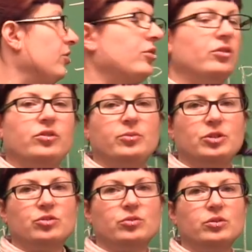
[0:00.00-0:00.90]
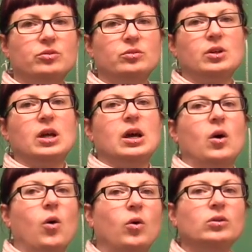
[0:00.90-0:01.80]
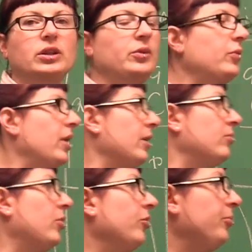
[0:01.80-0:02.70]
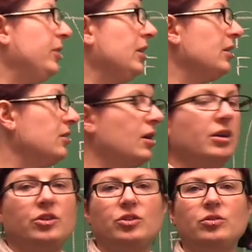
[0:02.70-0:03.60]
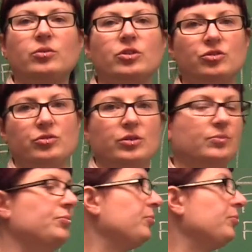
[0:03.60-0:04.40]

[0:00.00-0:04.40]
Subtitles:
is going to be true only when both P and not Q are true.